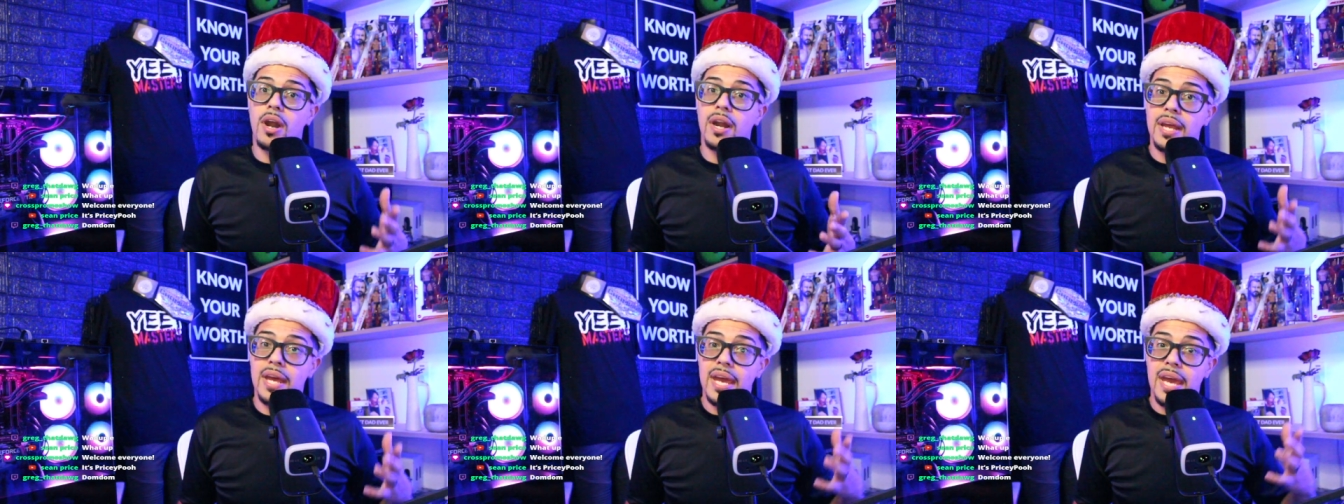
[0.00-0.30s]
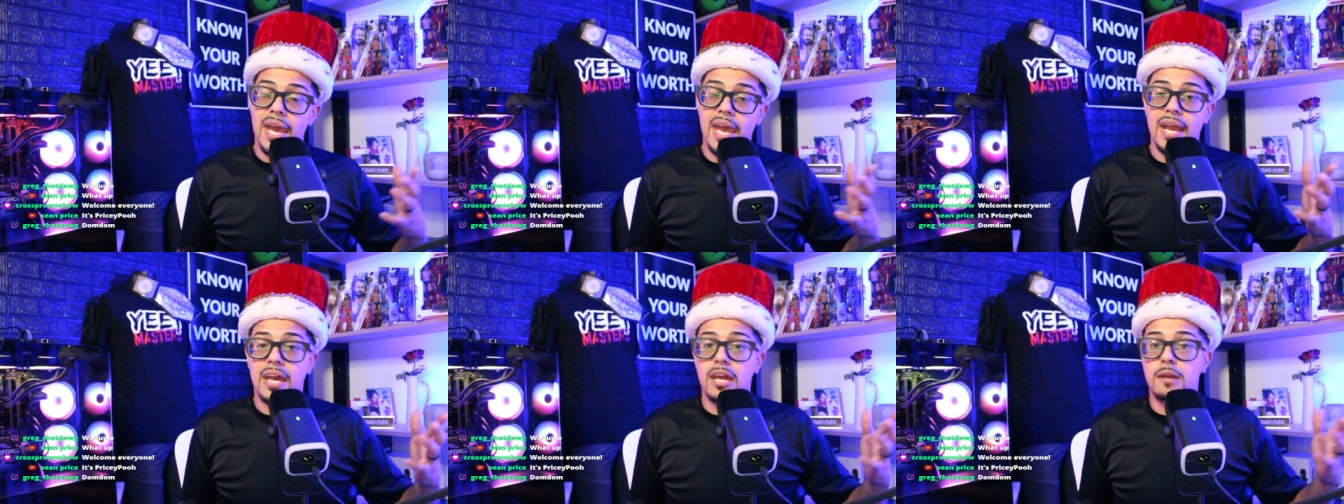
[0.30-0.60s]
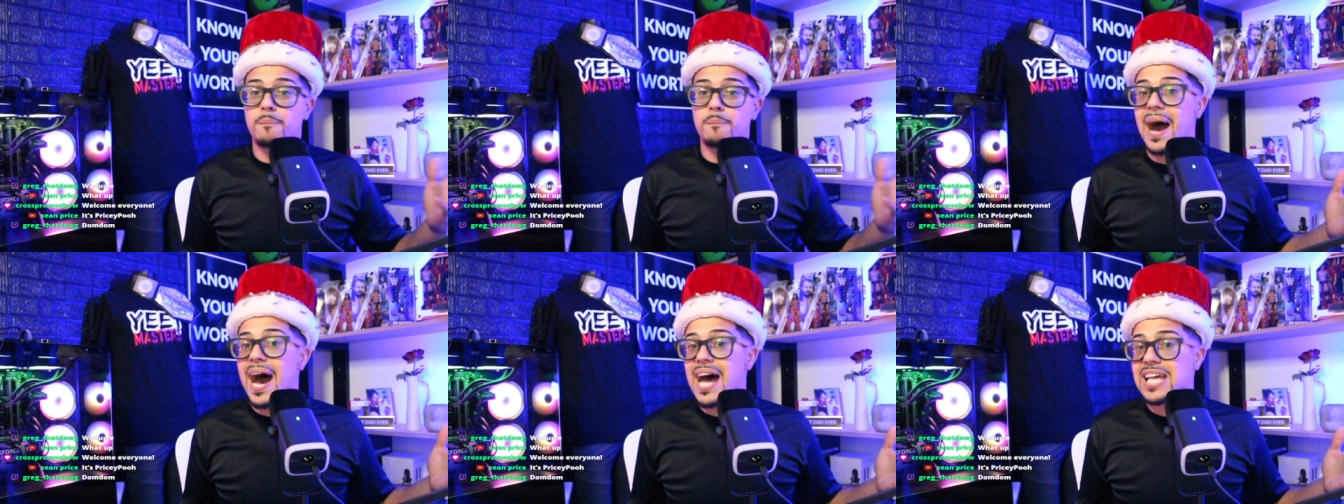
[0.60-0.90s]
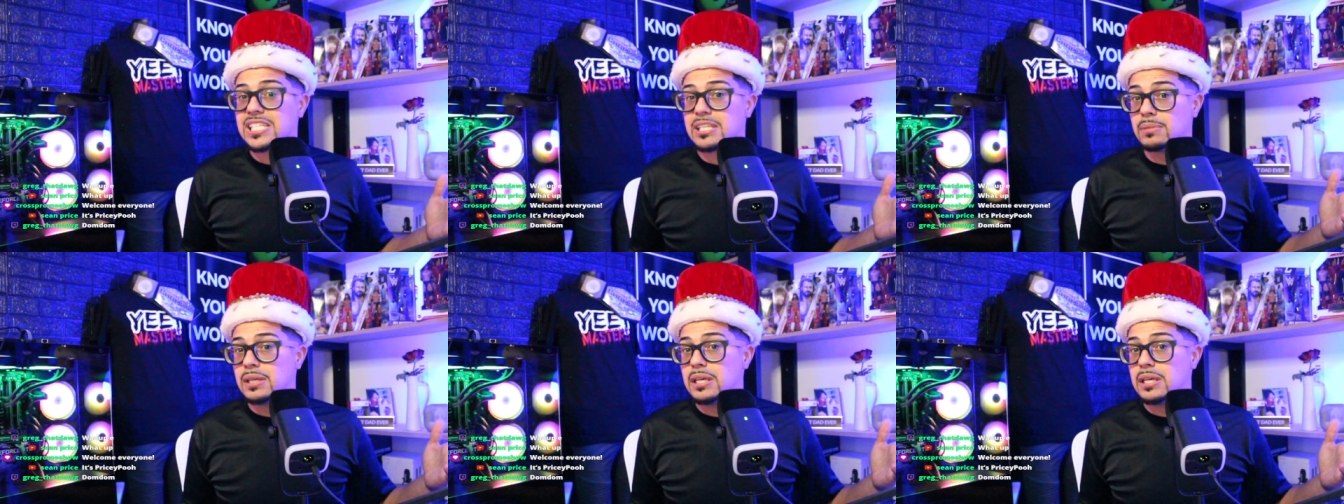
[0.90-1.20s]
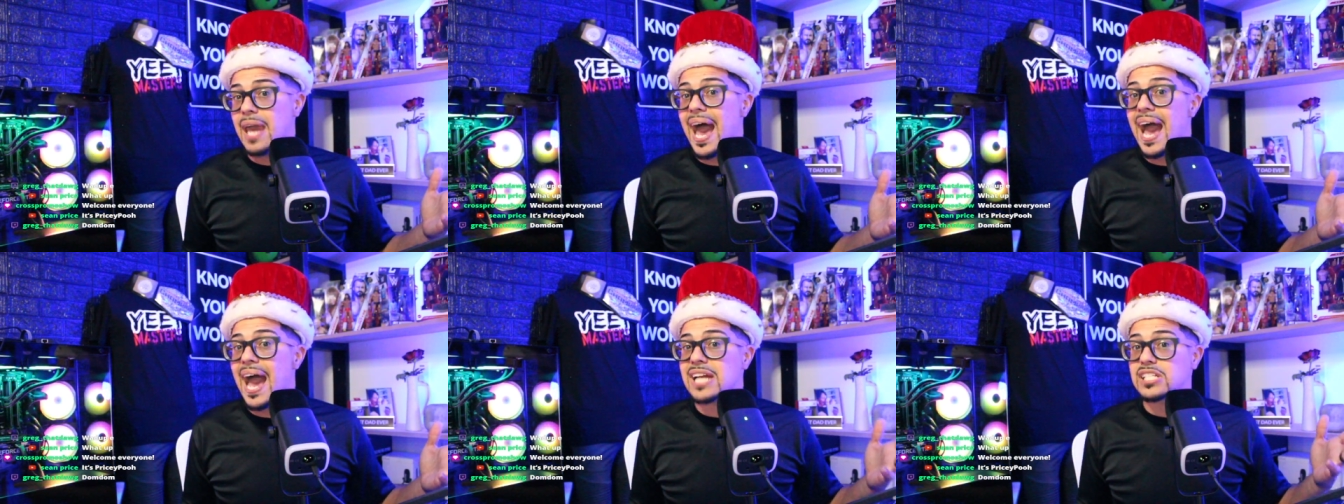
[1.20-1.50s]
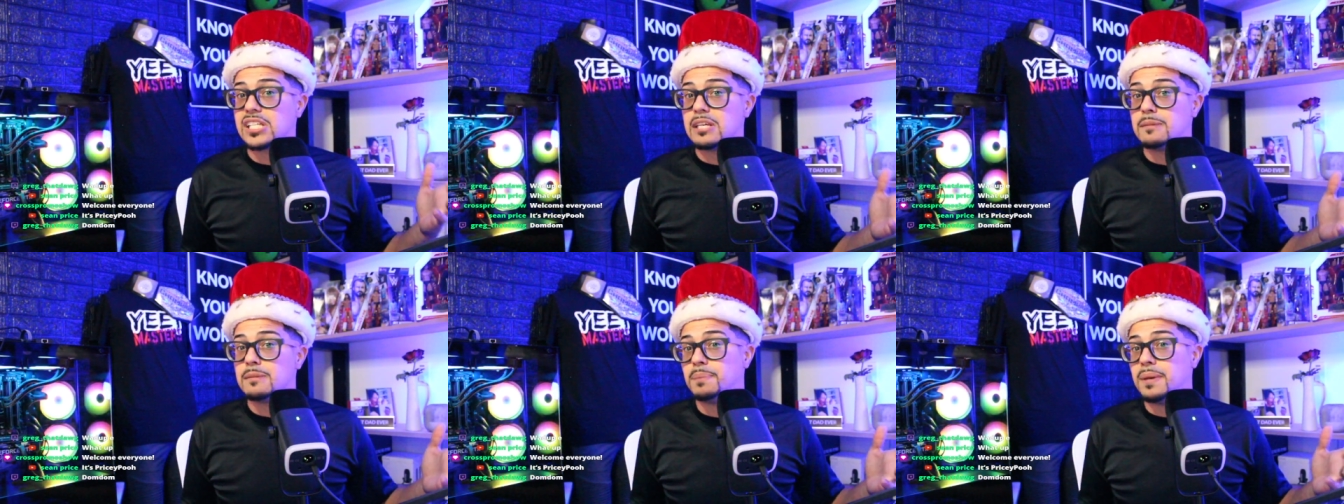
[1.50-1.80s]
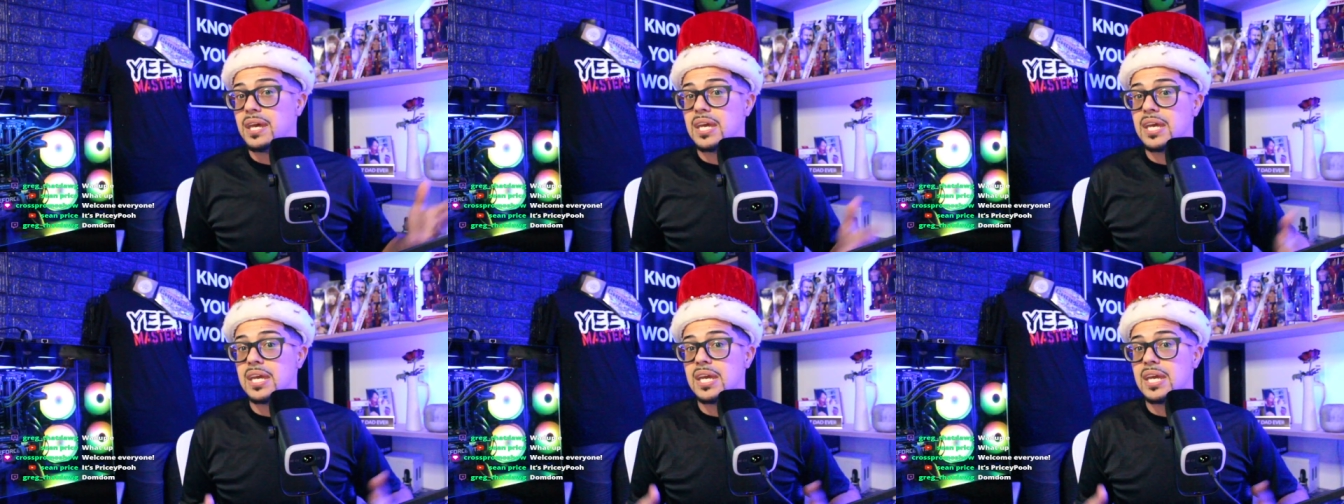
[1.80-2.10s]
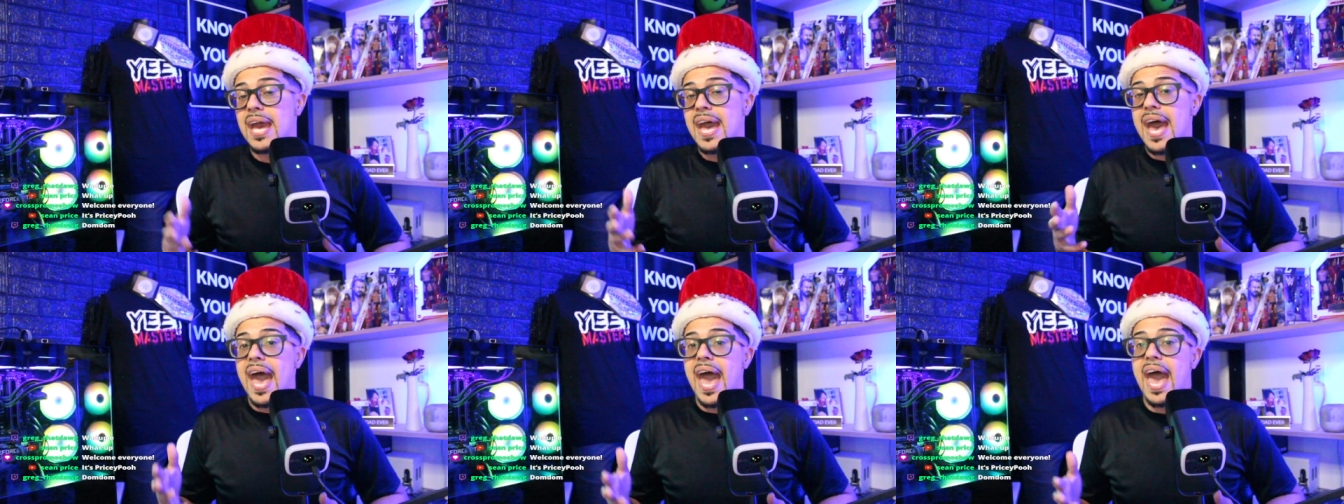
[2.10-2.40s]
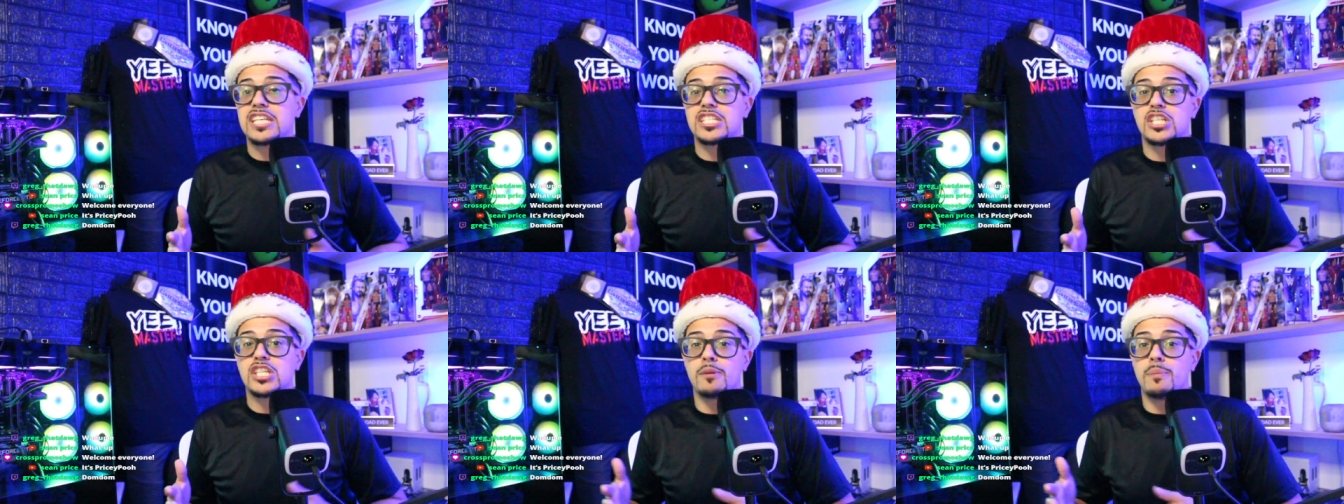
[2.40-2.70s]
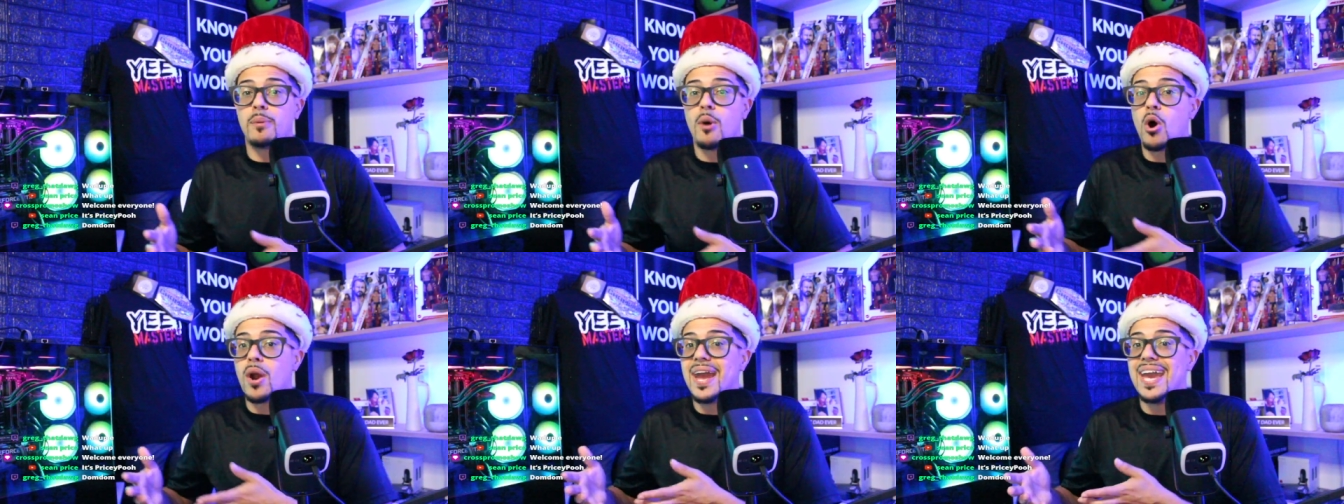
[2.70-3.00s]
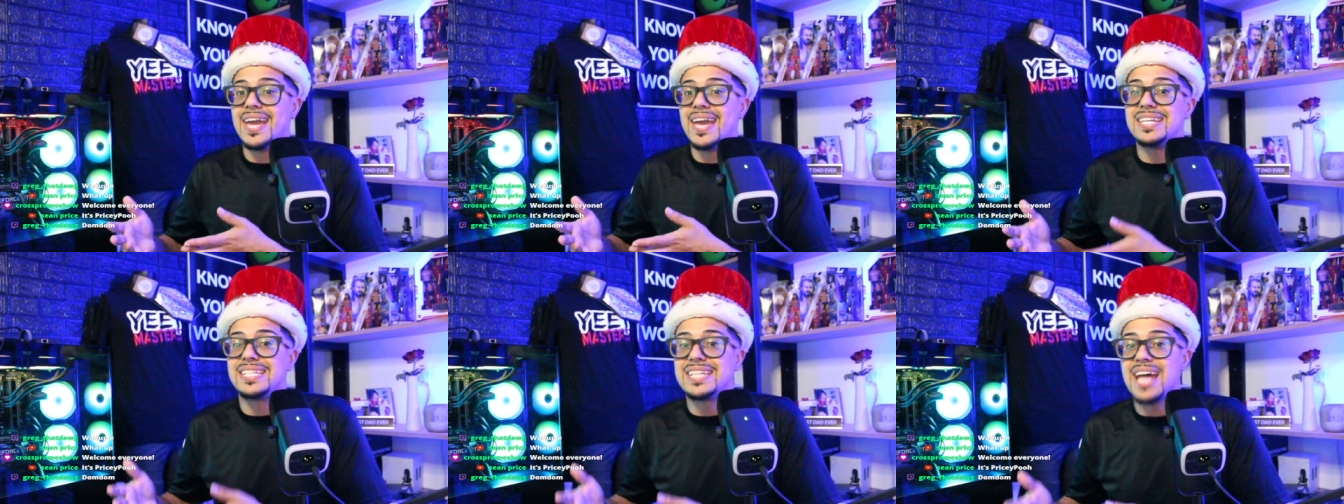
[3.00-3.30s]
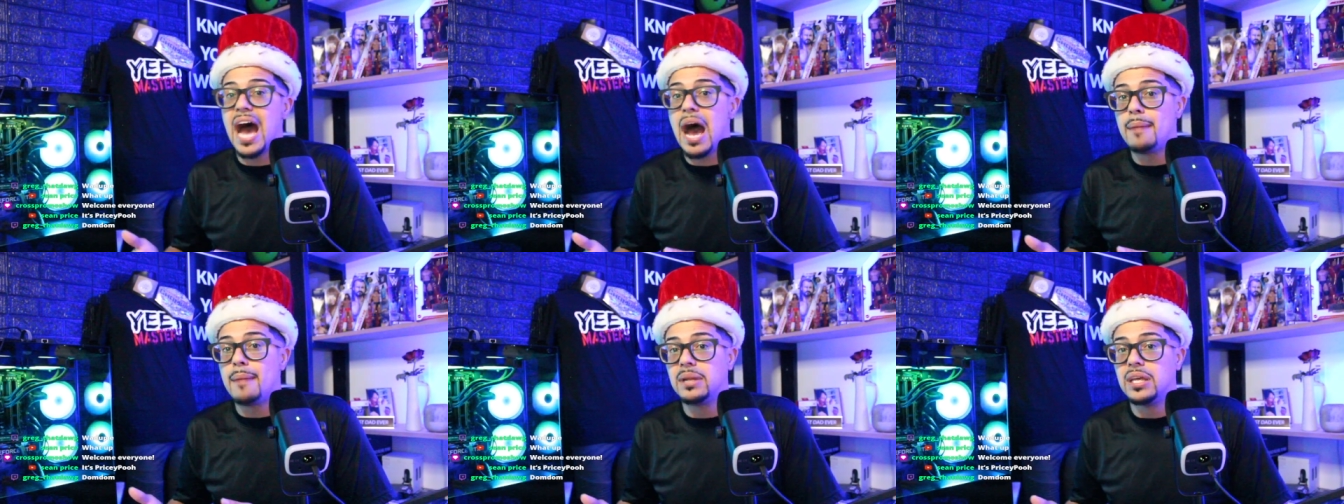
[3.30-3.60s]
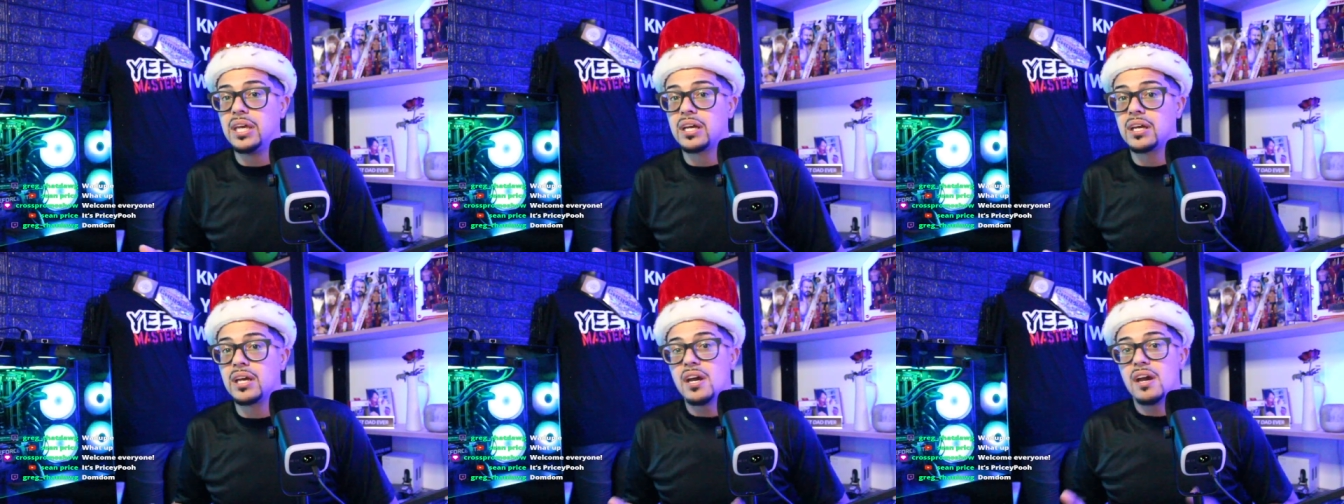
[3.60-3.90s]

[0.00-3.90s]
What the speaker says: it could possibly actually be Escobar and Dominic